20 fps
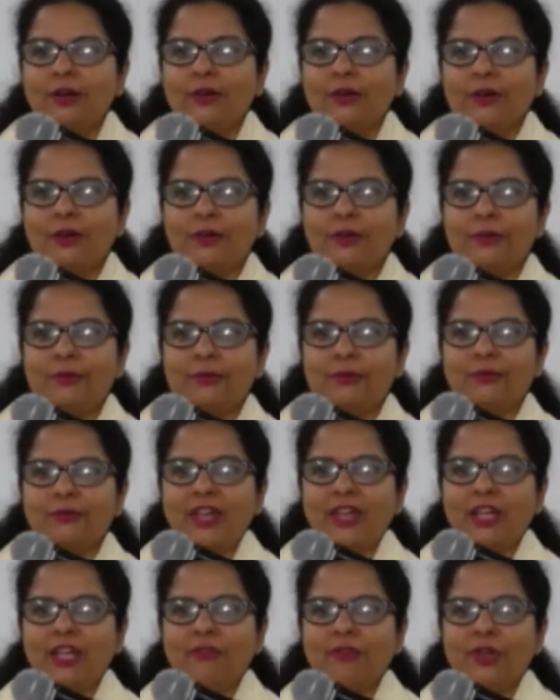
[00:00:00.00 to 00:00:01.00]
uh,
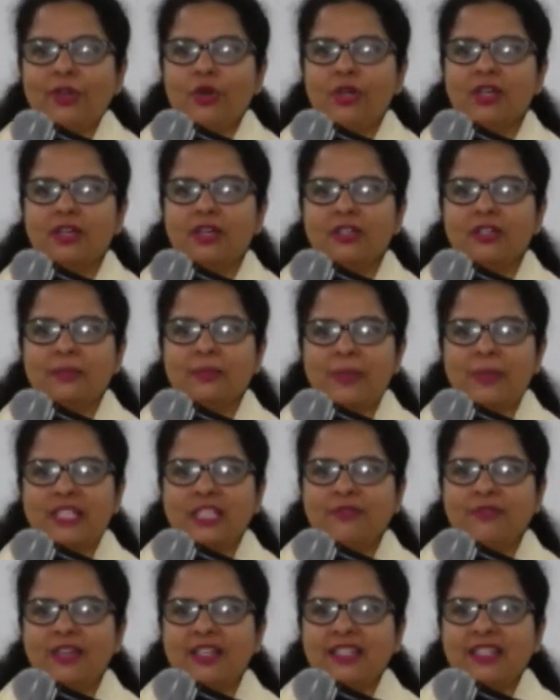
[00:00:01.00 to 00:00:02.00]
whenever you're in a
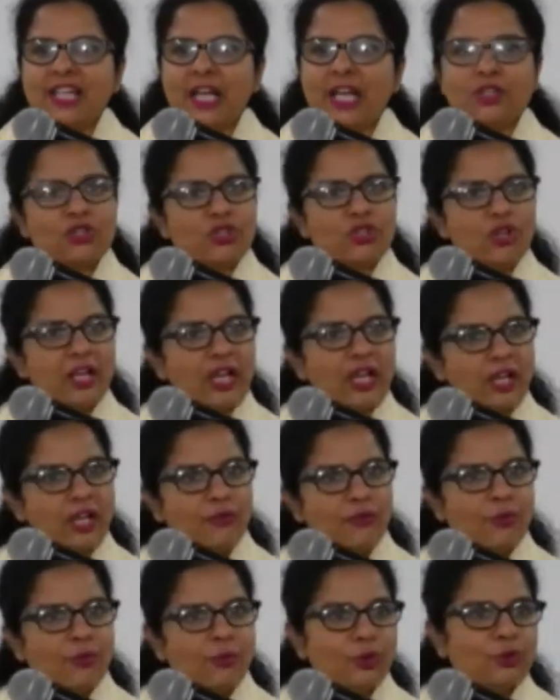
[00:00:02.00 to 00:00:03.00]
specific stage in your
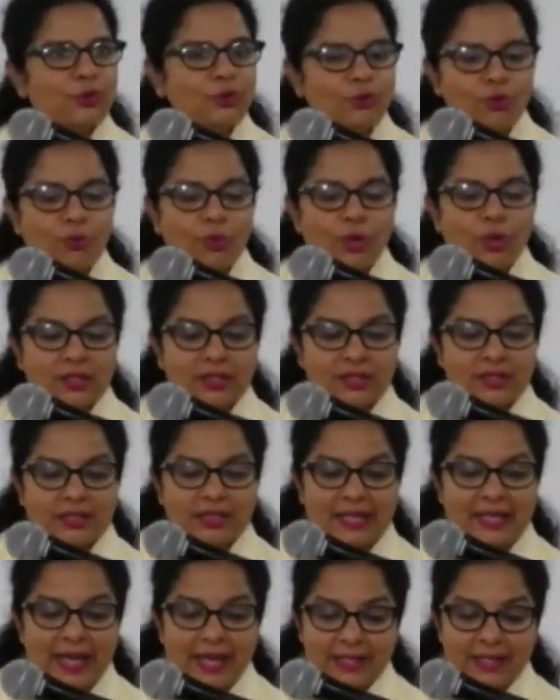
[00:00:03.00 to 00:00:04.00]
life, you want to know
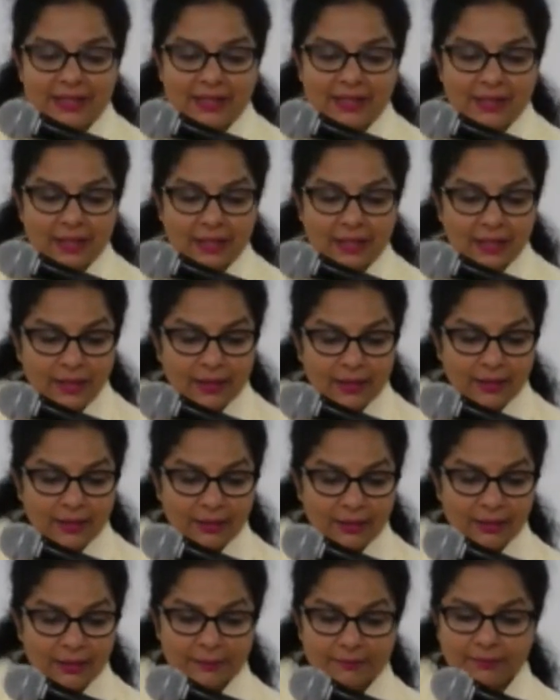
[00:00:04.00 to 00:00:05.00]
what's next,
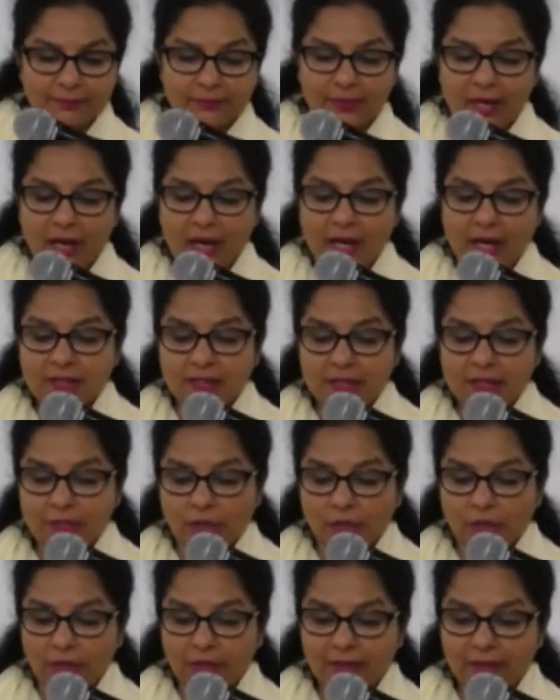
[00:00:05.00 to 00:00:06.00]
um, ask
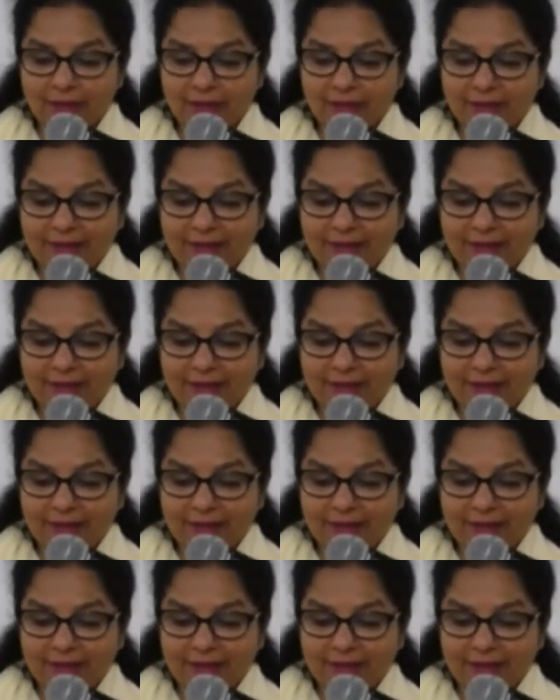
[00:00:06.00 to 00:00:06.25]
God,